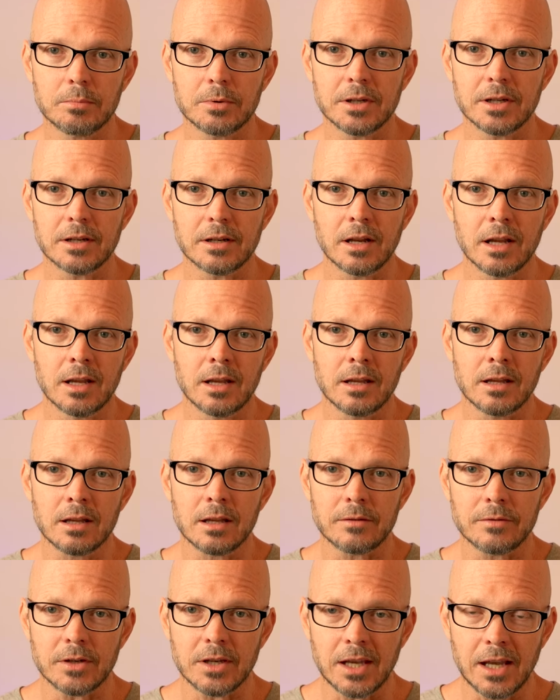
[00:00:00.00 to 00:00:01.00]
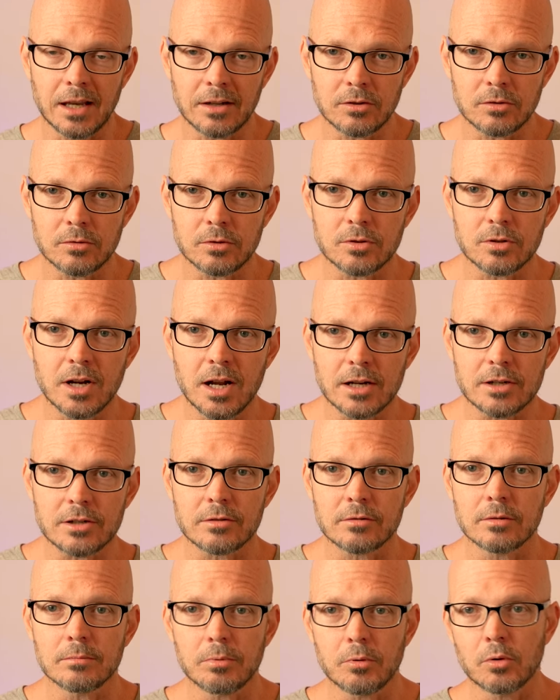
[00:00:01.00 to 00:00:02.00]
But if you can't do
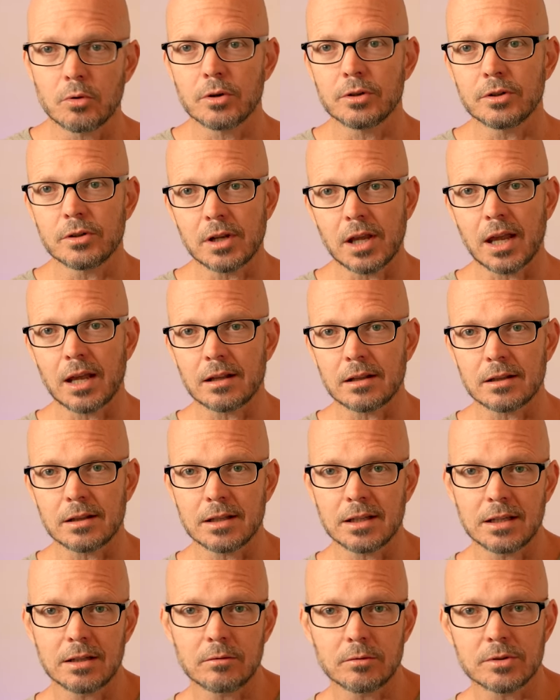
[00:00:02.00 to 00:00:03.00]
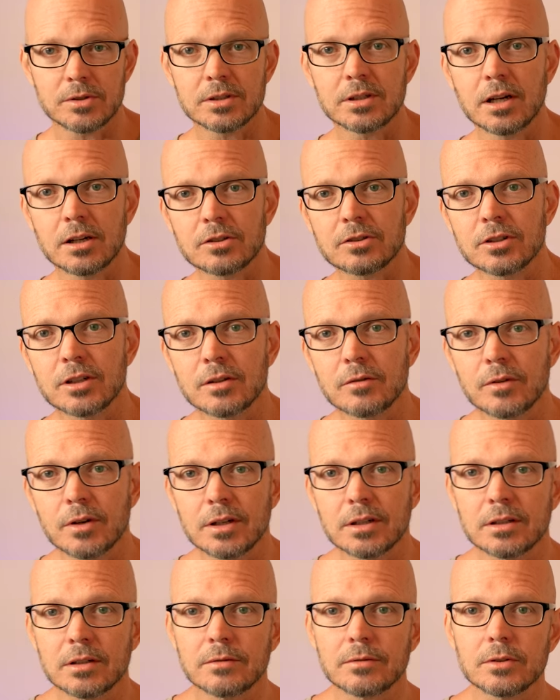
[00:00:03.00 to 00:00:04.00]
attraction rapport, you can't lead with seduction. It's
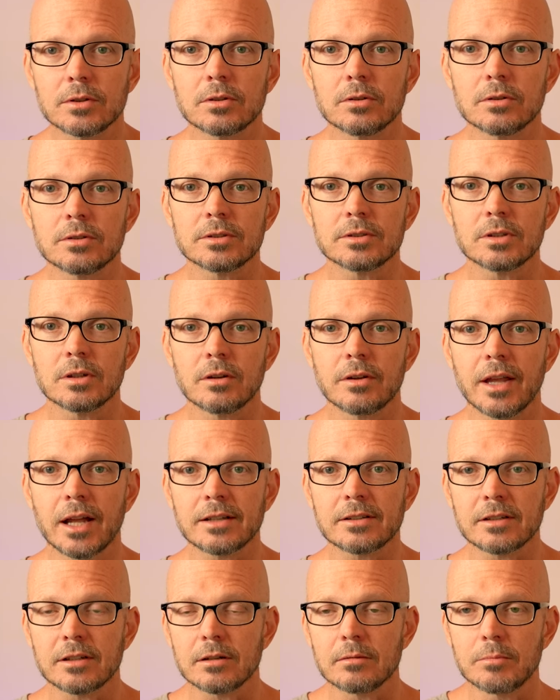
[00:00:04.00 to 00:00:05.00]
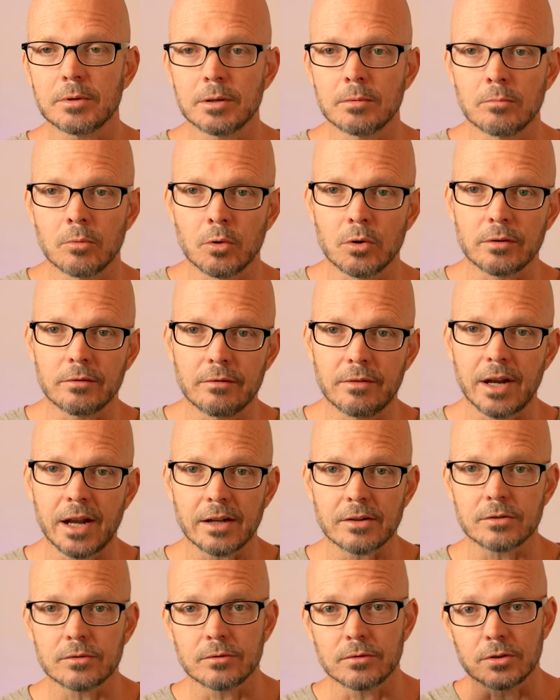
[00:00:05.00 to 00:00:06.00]
very difficult. So that's going to be a more
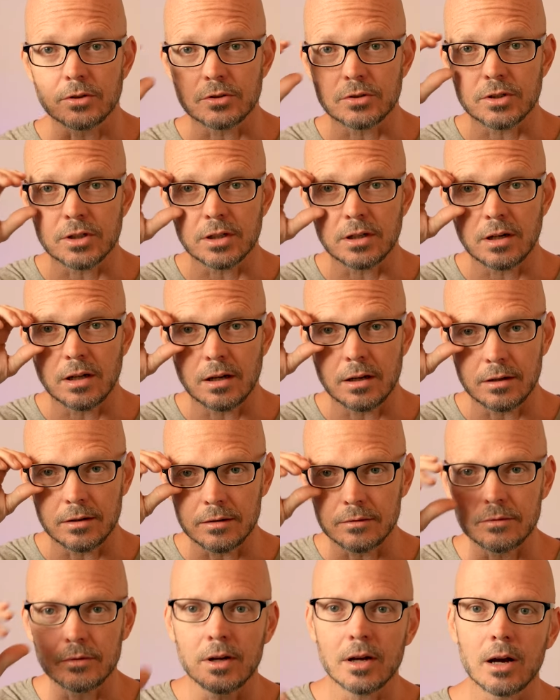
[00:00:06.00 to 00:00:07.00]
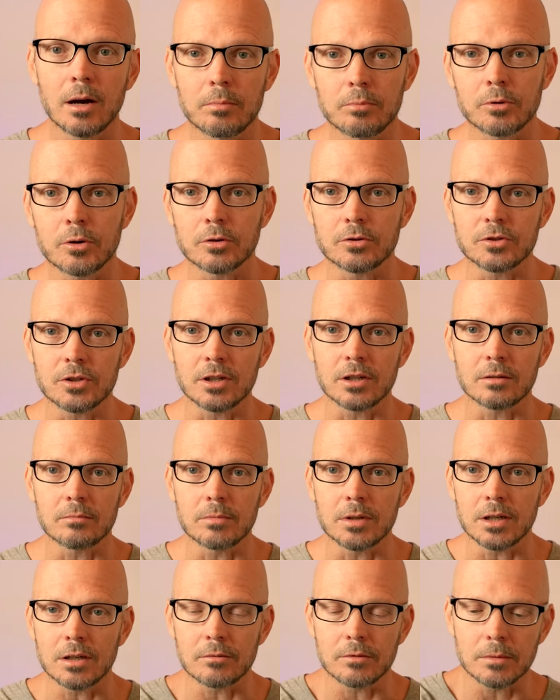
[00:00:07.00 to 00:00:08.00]
advanced version of approaching and
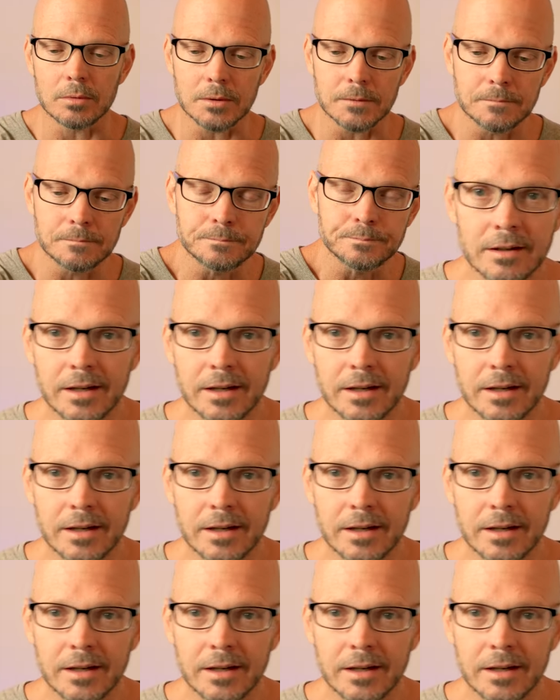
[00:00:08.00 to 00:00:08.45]
meeting women.